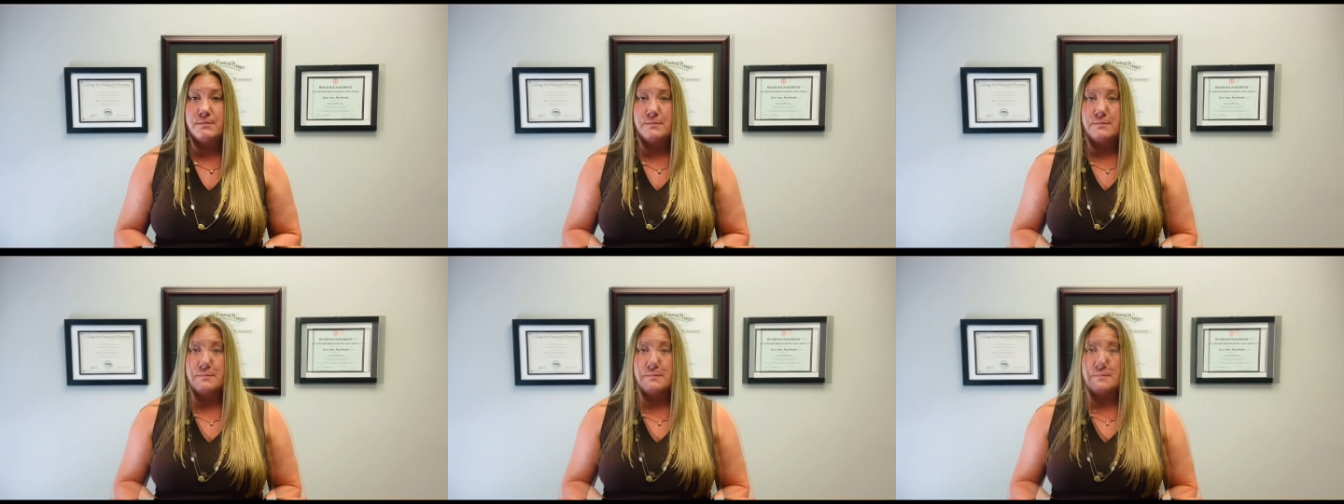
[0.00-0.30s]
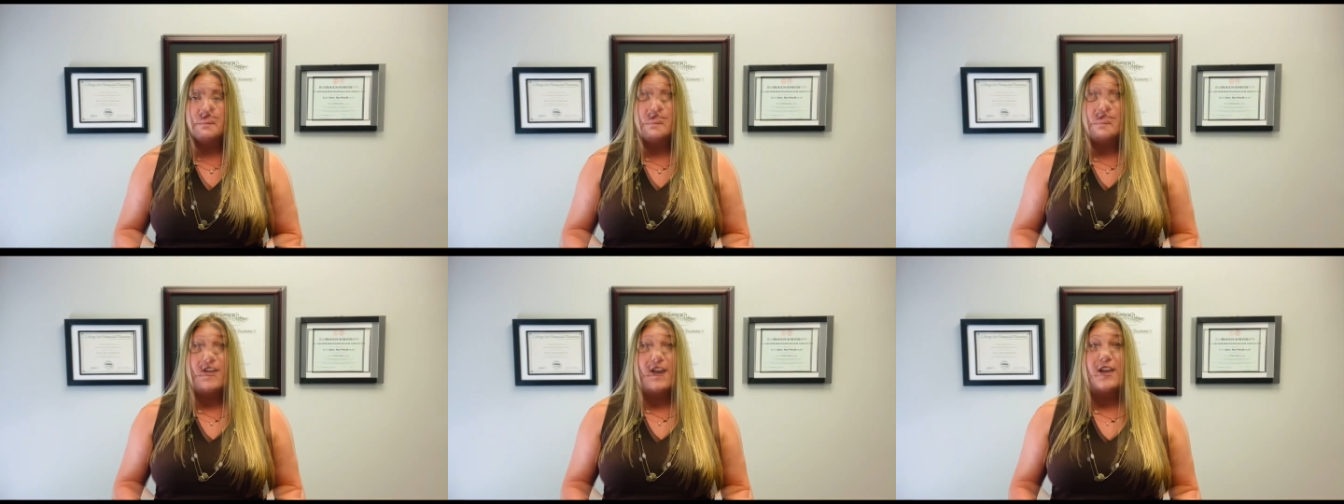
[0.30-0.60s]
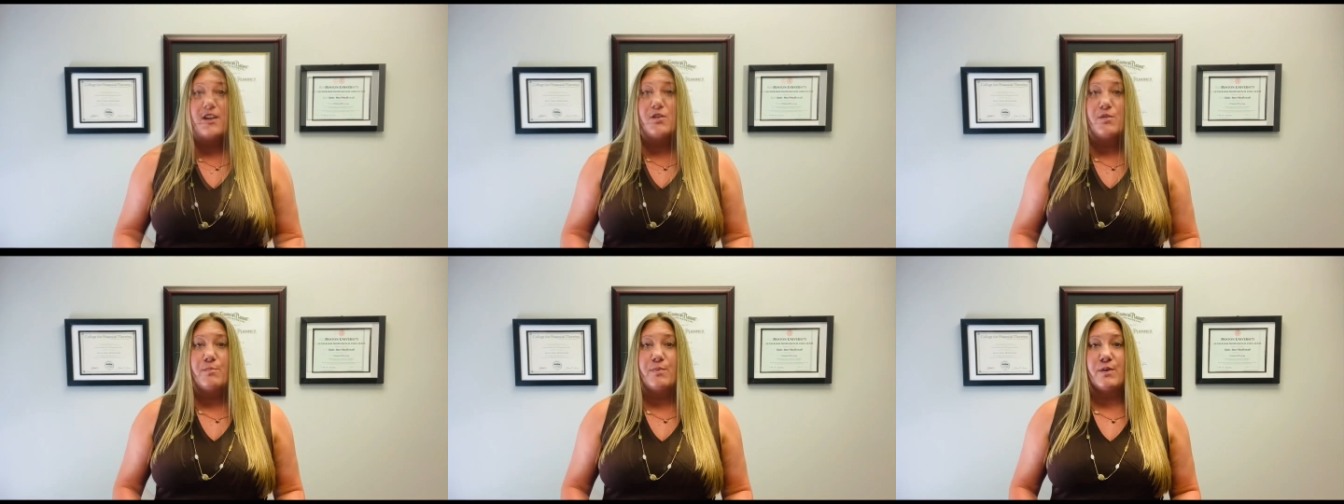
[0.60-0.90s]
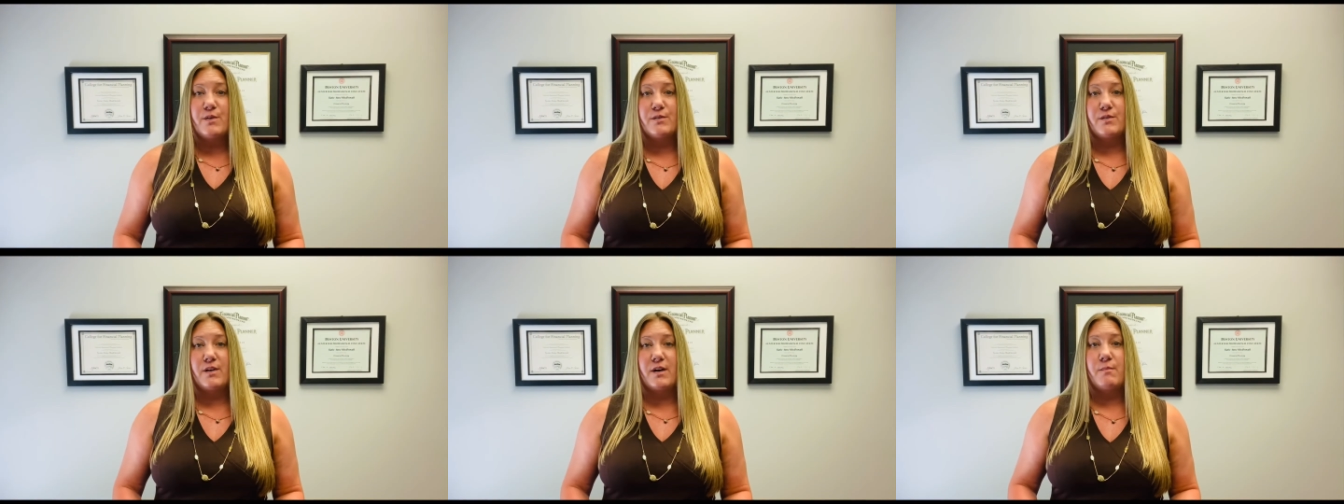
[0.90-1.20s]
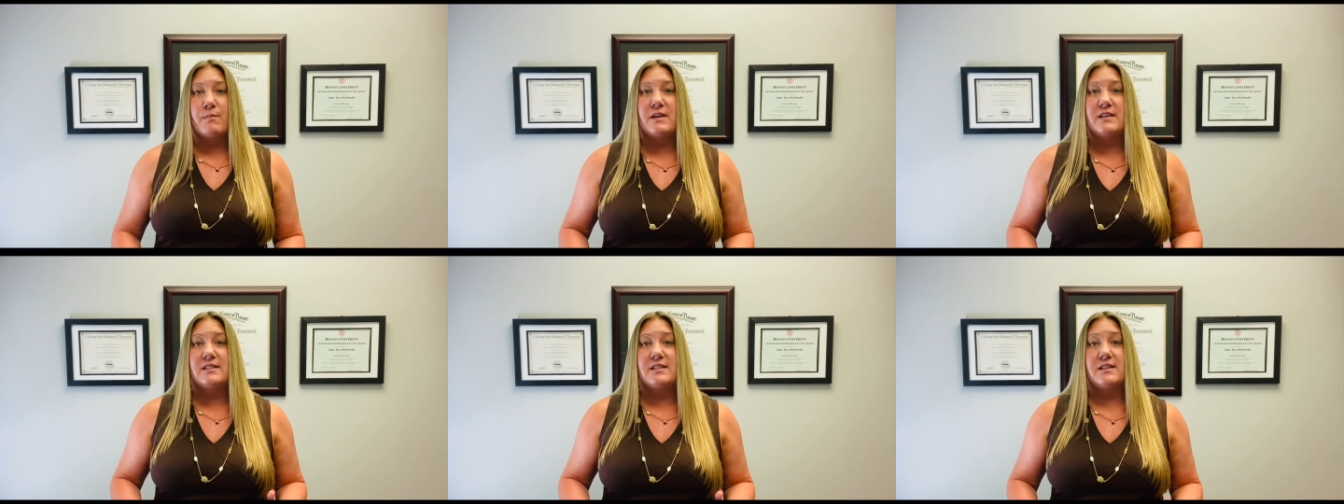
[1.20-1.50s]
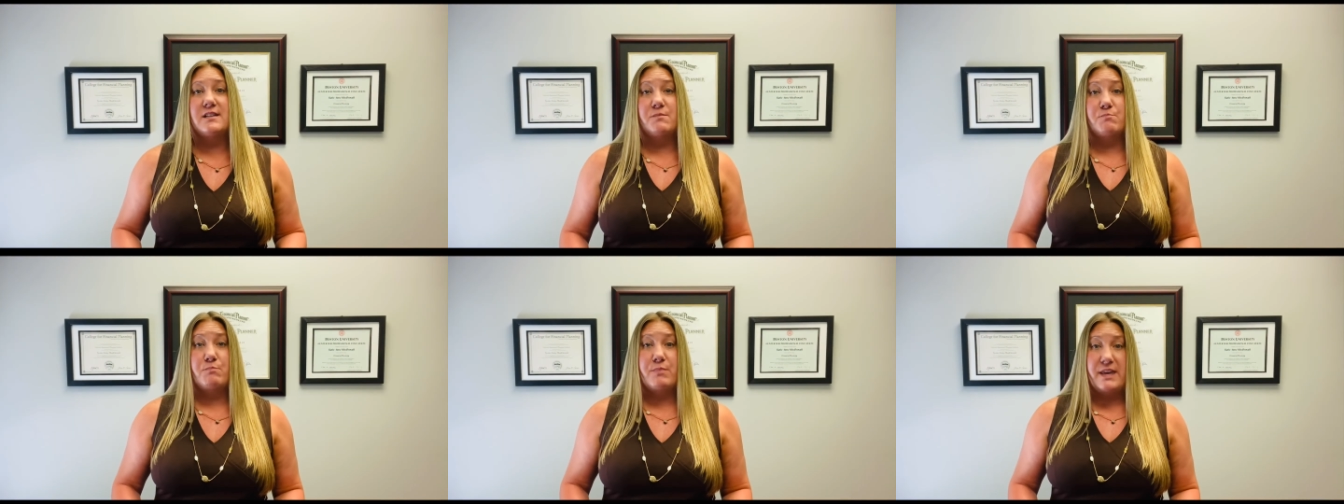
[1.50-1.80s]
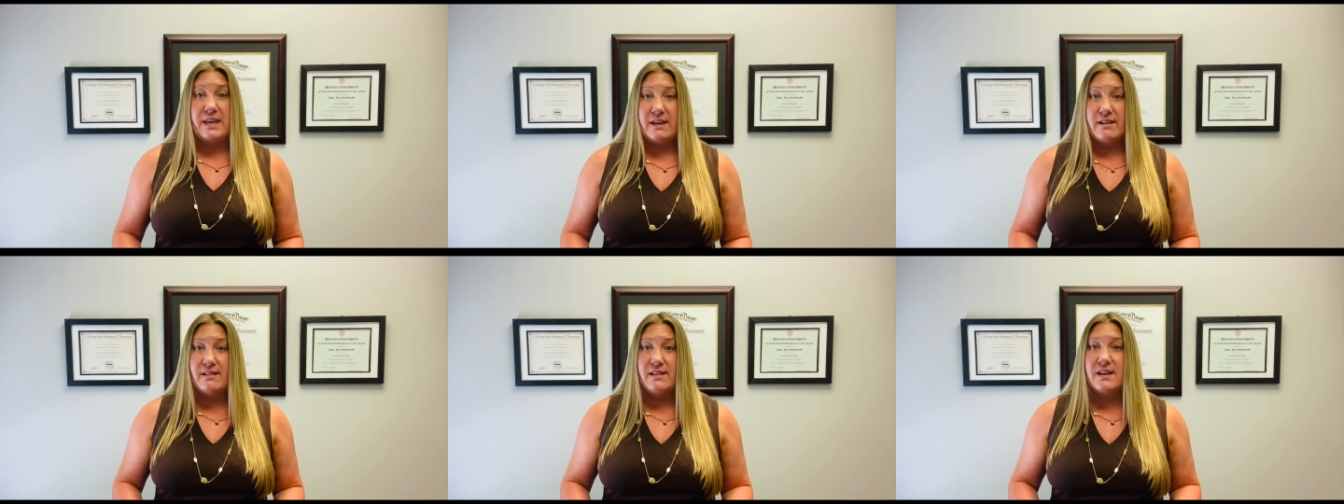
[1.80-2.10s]
The FIRE program is an
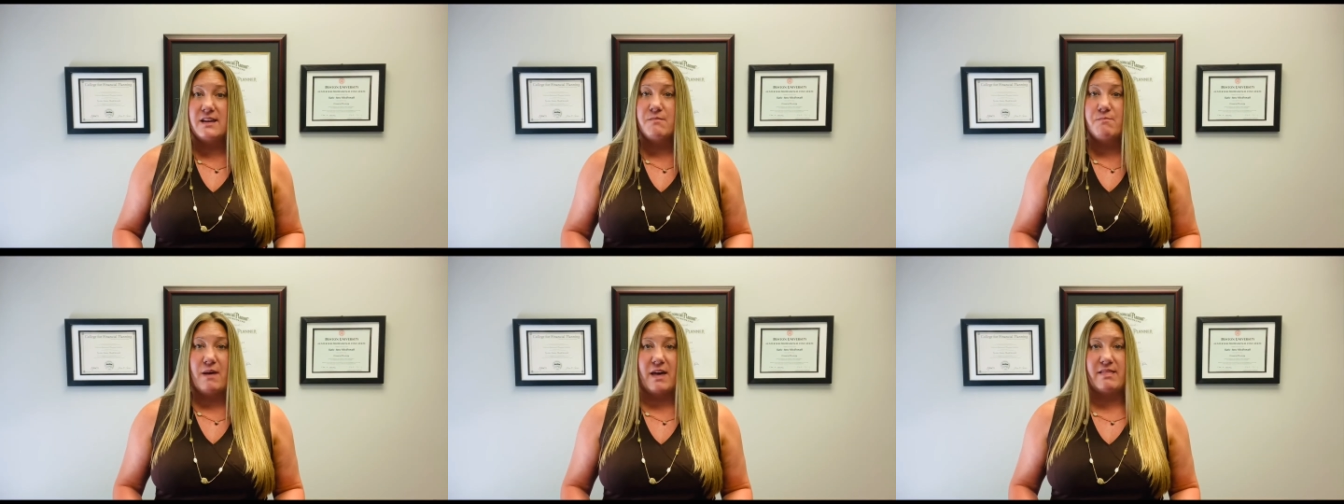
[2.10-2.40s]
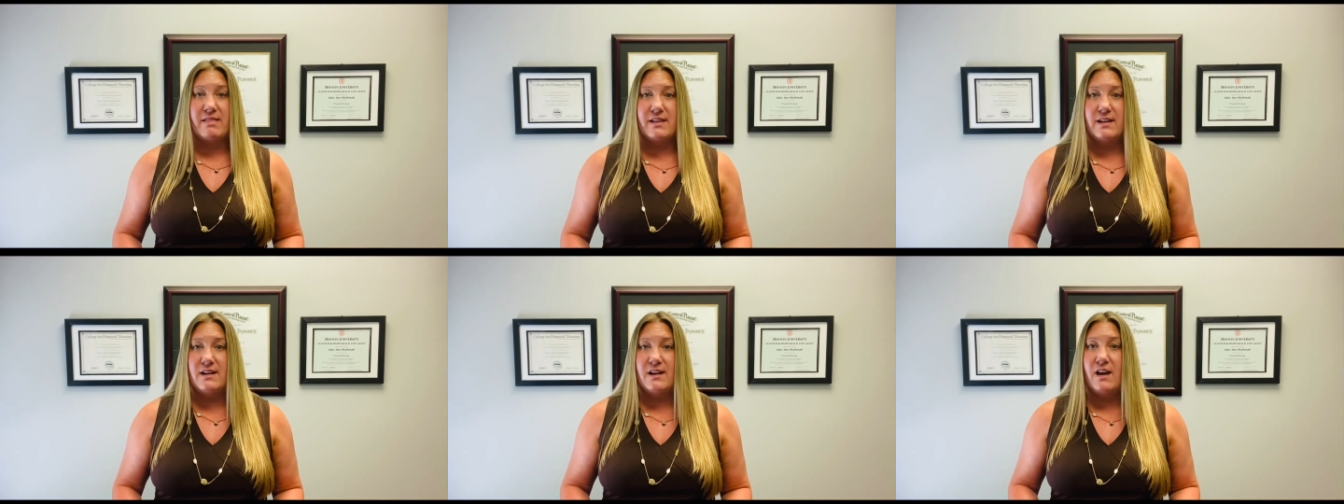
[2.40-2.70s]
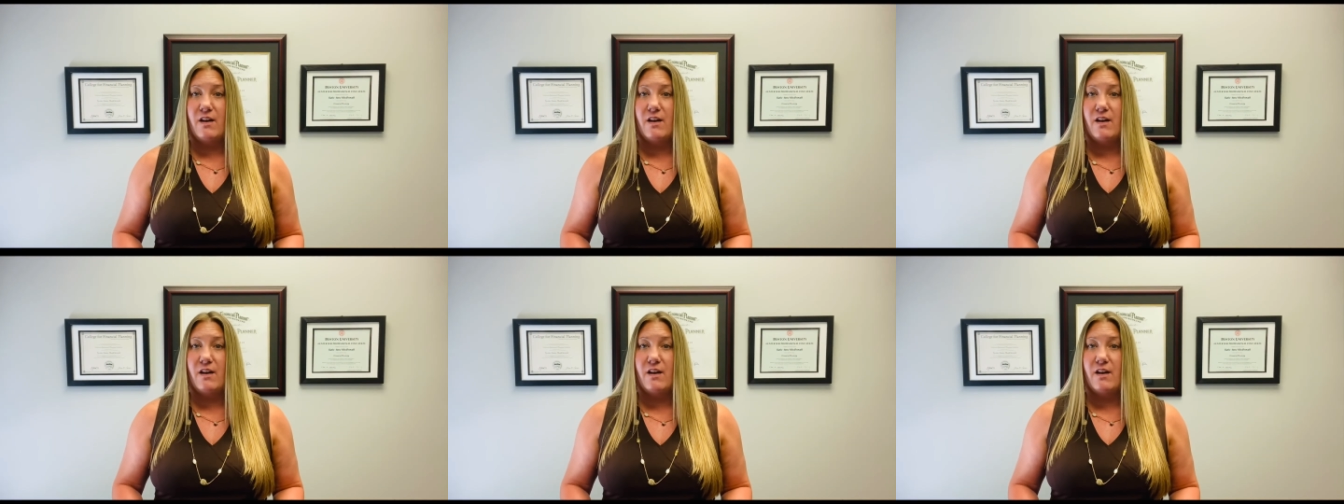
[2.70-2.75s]
appealing method